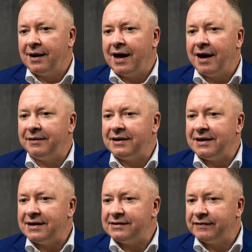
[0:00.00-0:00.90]
How many
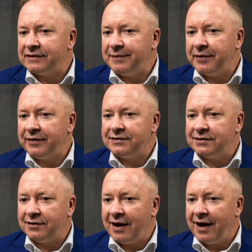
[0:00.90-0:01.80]
years of experience
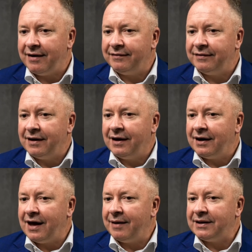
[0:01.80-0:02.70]
do you have,
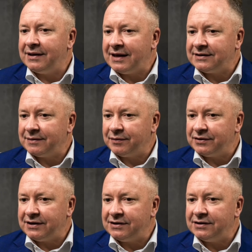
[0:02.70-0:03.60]
and how many LASIK
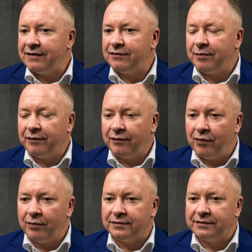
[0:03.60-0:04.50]
procedures have you
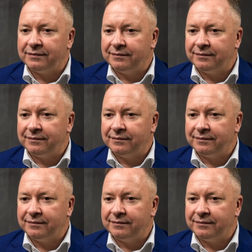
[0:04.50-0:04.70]
performed?